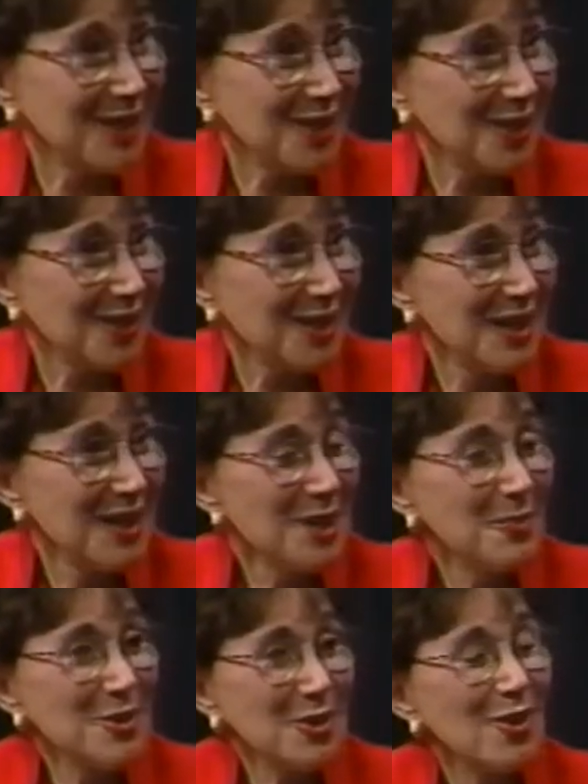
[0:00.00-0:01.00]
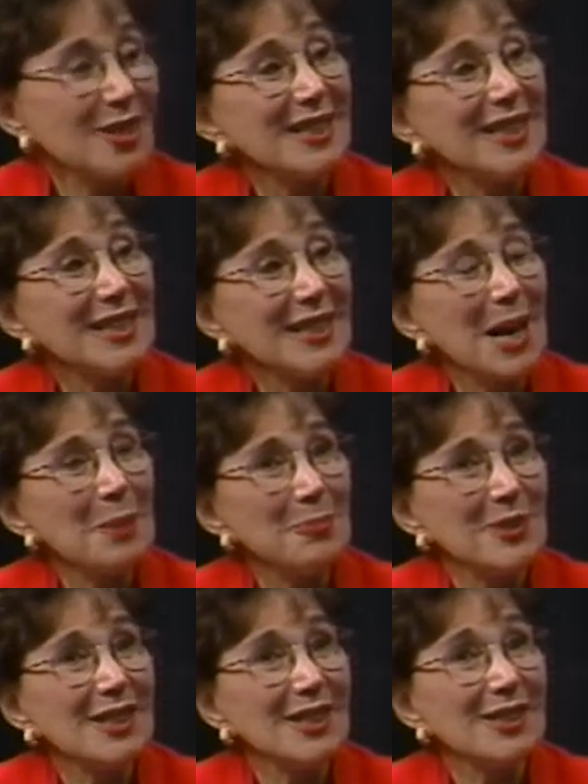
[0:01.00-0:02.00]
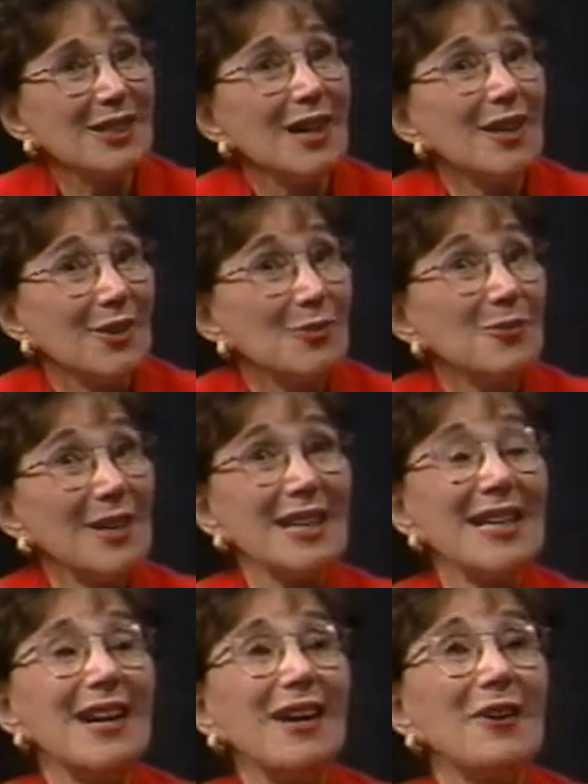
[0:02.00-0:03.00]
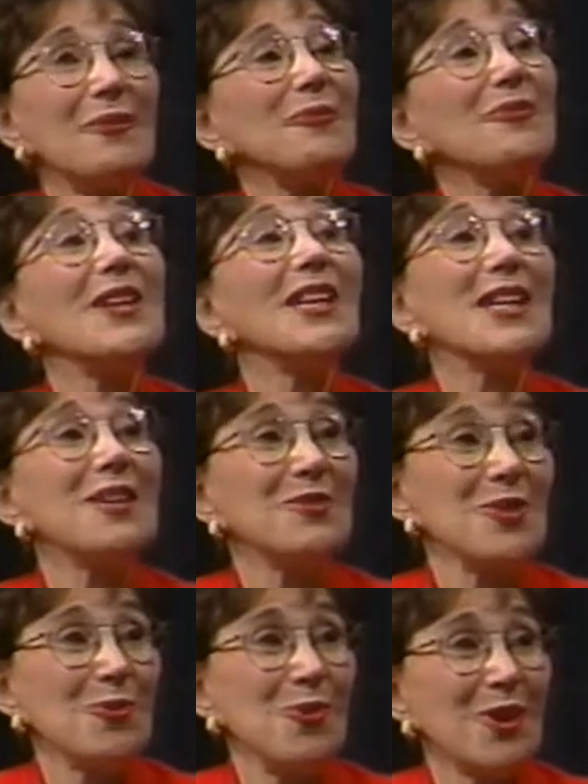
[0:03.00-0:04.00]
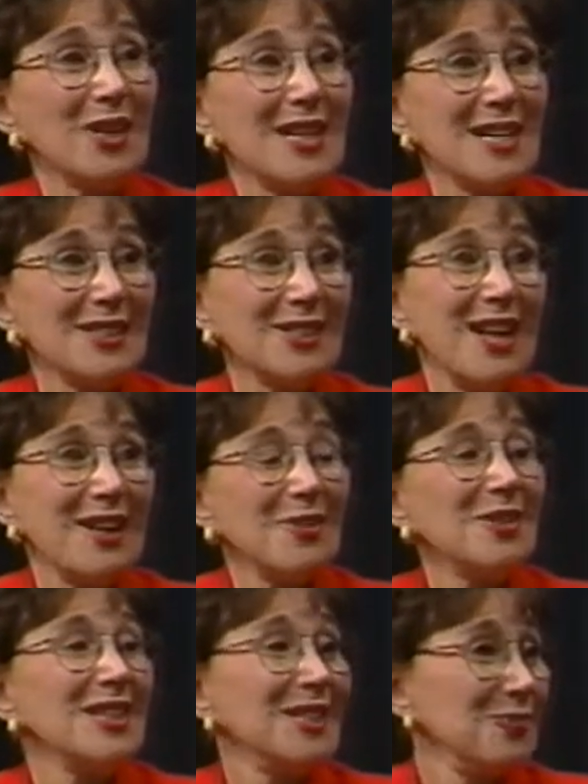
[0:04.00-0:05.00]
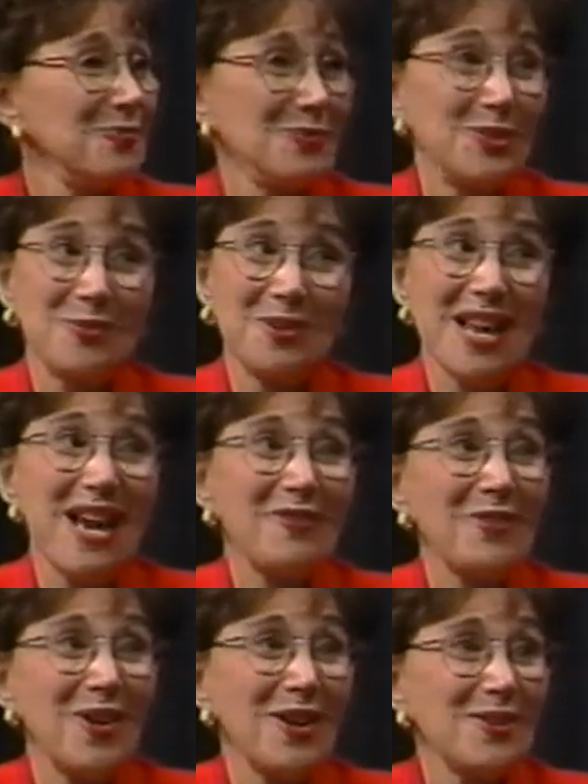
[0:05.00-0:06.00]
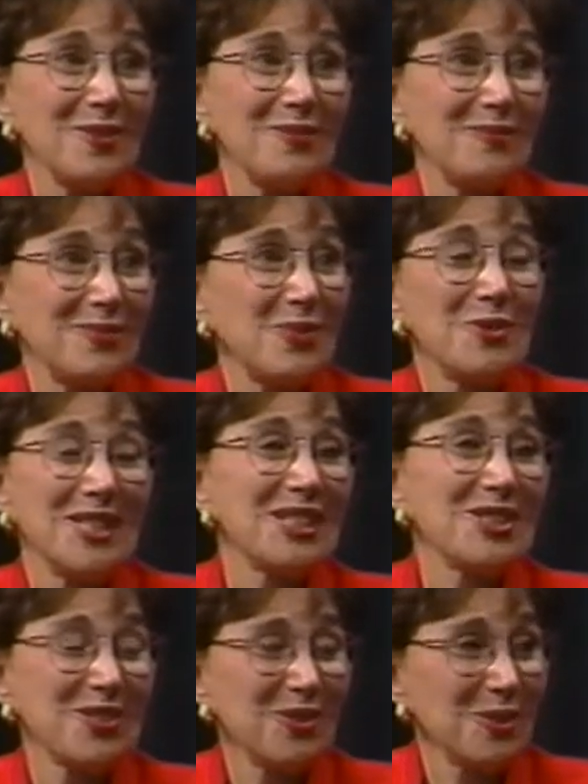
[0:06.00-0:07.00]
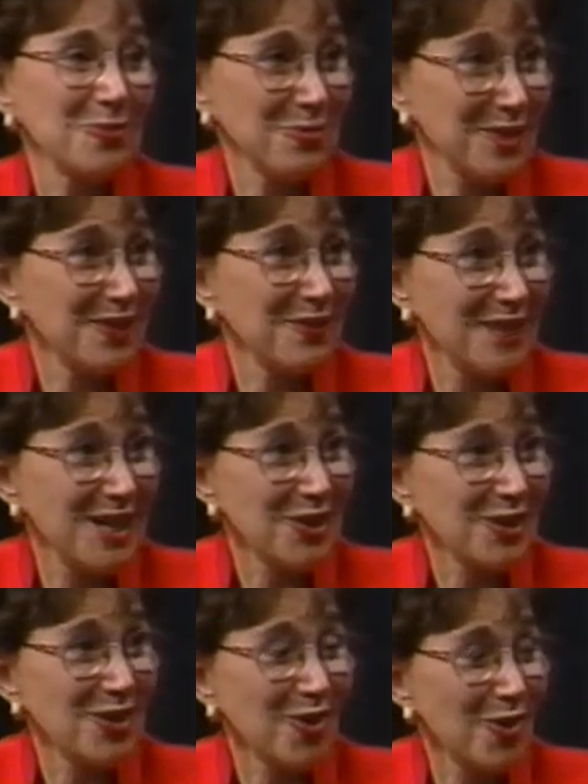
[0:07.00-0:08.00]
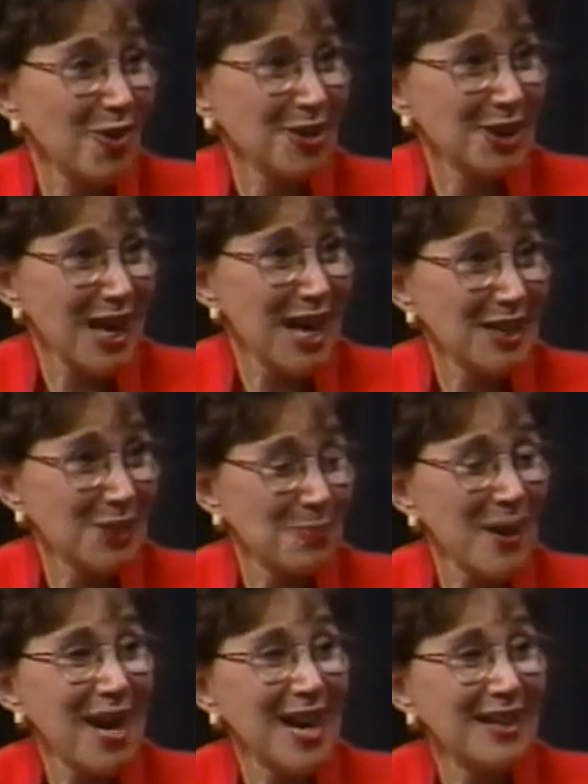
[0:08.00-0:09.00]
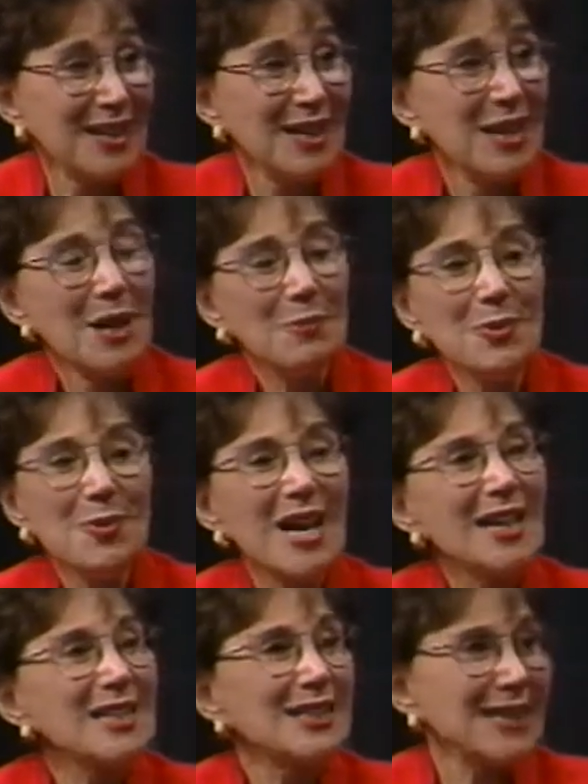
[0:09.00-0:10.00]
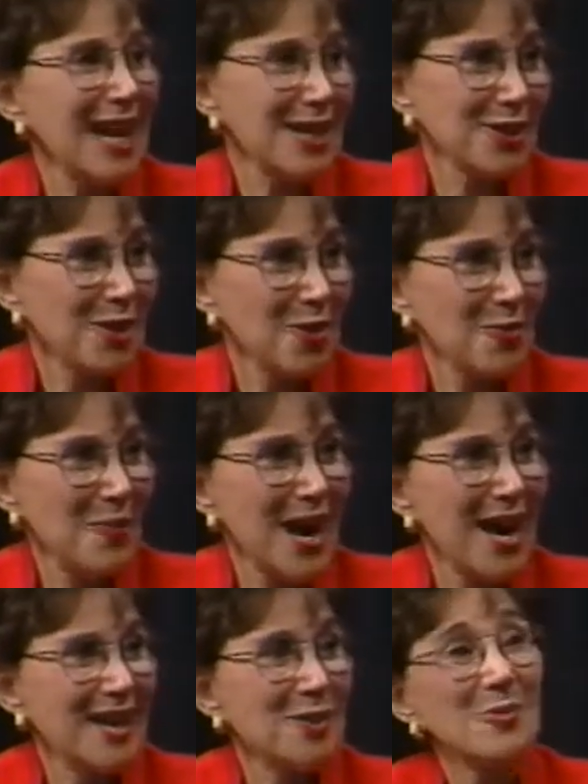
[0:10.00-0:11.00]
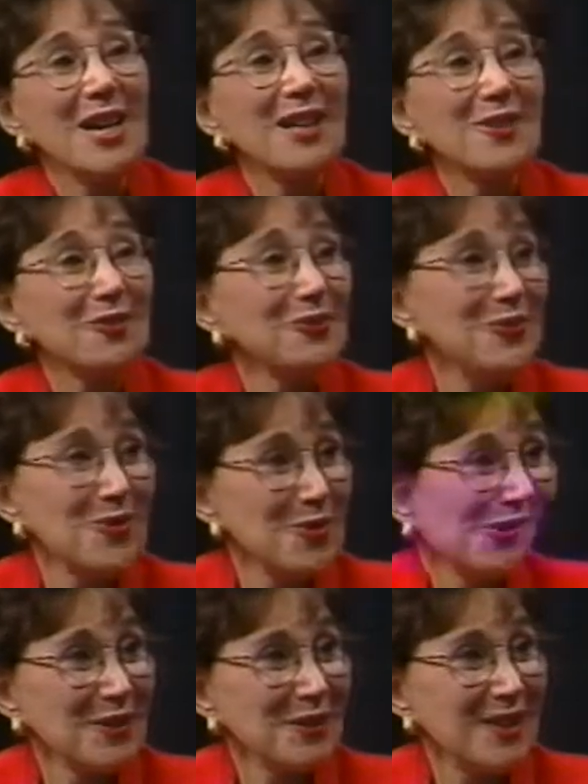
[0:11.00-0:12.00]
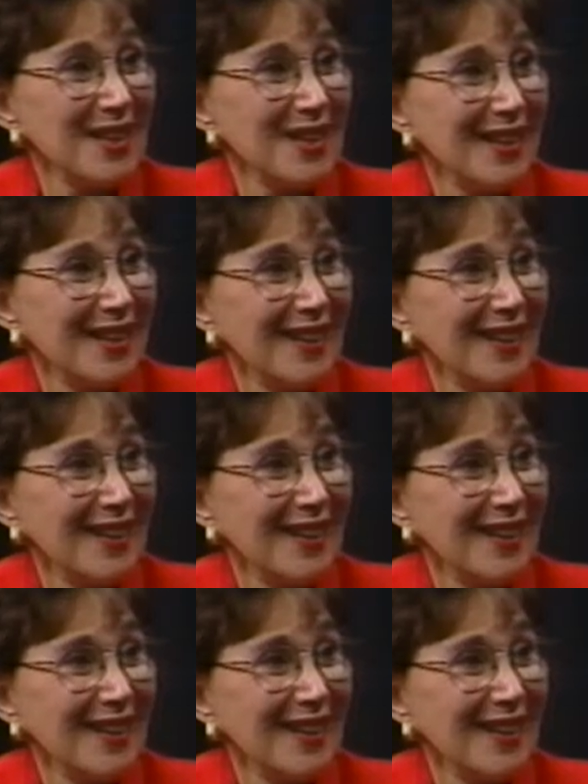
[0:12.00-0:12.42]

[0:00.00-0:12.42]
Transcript: year because it encompasses really a feeling of New Orleans. Not only do we have our traditional Preservation Hall jazz band, but we had a Zydeco band, and we had the food of the